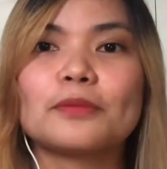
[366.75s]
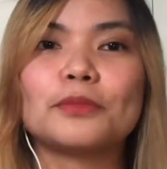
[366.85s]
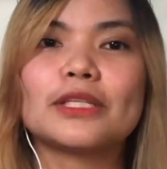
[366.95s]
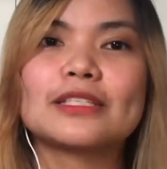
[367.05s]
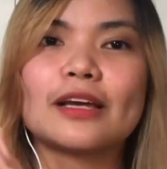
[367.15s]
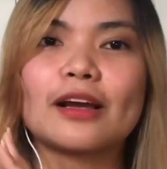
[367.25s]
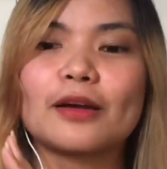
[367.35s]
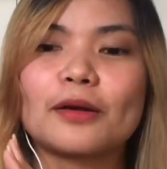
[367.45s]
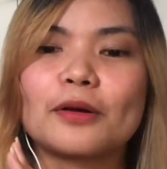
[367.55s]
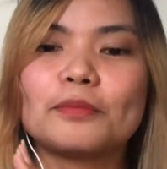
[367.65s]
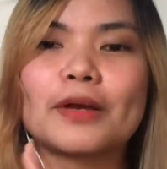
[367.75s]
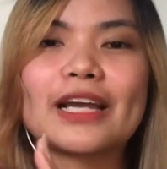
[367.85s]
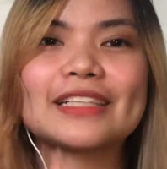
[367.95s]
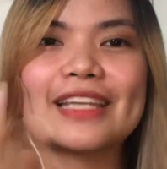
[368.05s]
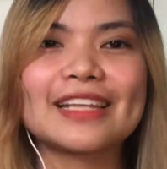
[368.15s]
Pati sa
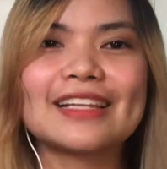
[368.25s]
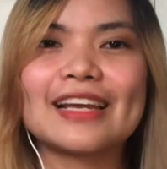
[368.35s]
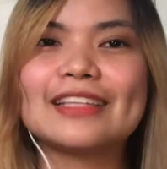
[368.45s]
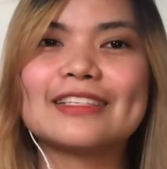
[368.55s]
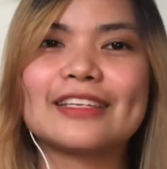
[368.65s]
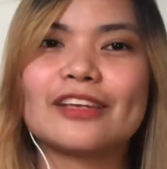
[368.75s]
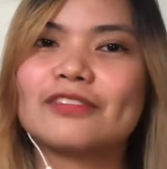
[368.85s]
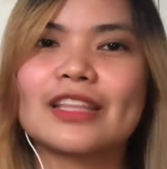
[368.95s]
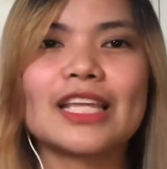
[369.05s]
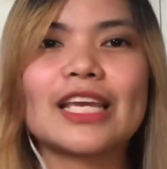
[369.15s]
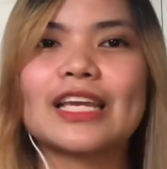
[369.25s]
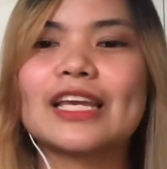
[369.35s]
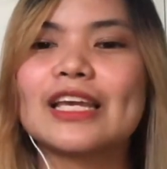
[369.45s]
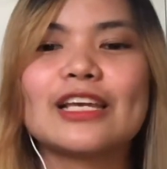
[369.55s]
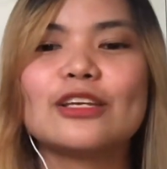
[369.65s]
attendance and everything.
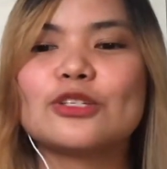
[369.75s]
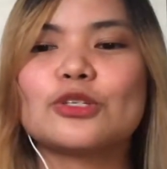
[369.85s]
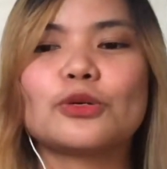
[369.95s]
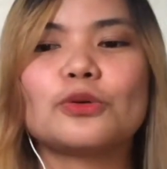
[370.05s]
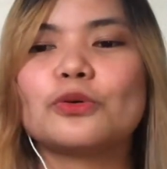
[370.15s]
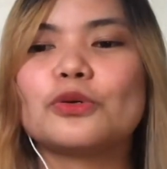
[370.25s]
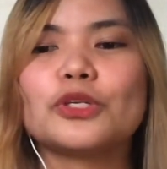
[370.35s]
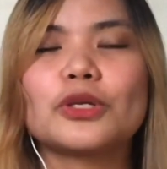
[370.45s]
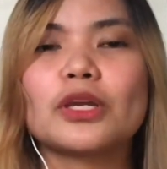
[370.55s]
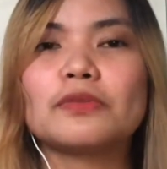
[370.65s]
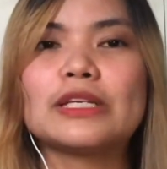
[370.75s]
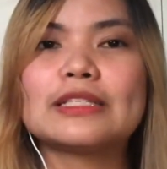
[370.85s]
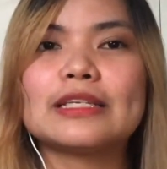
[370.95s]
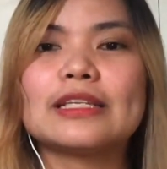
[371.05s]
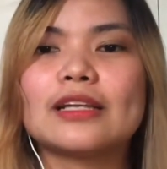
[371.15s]
So, you can really
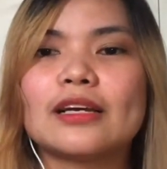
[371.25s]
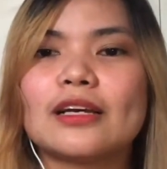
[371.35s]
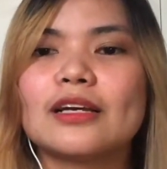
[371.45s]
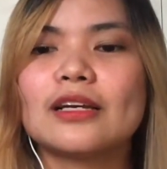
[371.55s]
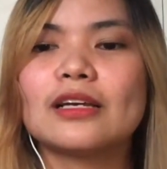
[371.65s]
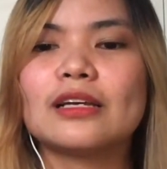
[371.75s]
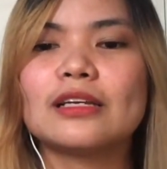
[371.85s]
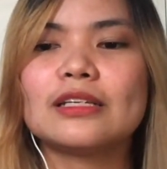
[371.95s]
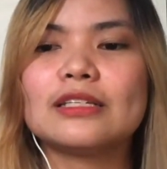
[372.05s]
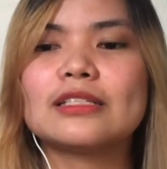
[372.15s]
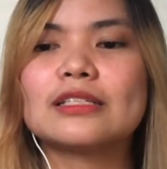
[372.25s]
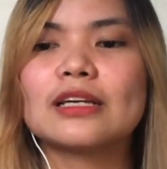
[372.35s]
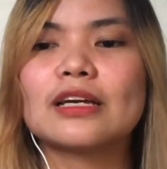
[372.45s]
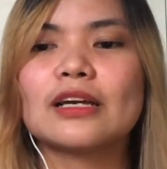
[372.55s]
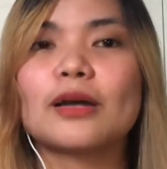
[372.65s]
see na he's
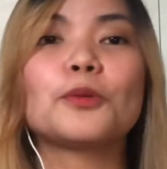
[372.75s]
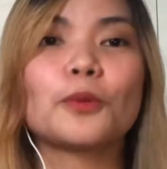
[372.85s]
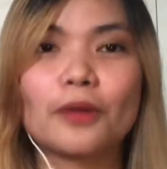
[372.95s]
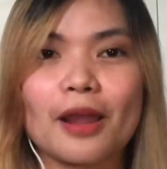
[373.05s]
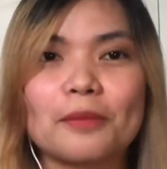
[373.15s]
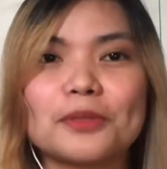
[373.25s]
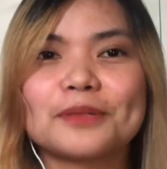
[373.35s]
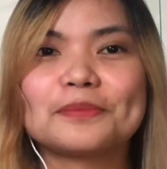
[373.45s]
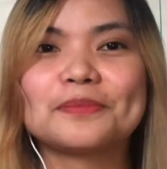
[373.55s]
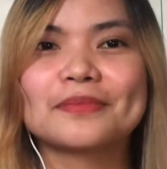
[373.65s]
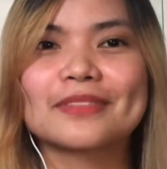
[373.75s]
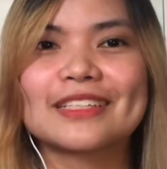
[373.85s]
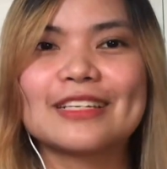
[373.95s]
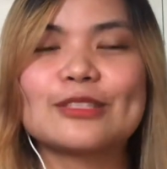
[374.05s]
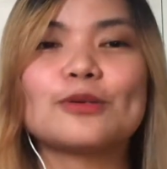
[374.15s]
a programmer.
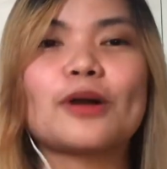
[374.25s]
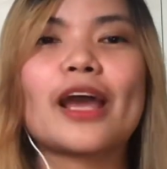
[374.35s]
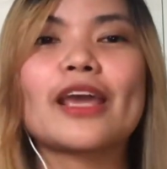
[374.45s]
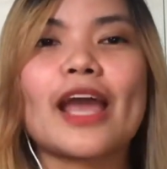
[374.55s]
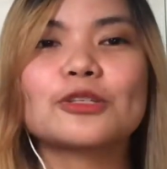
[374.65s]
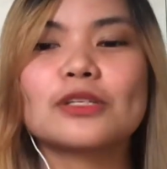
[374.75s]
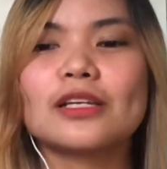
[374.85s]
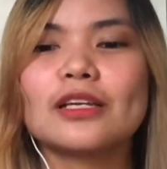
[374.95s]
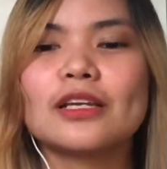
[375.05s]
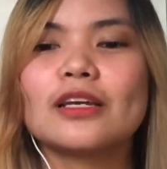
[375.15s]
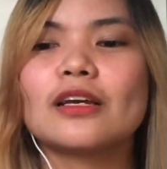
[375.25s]
So, I actually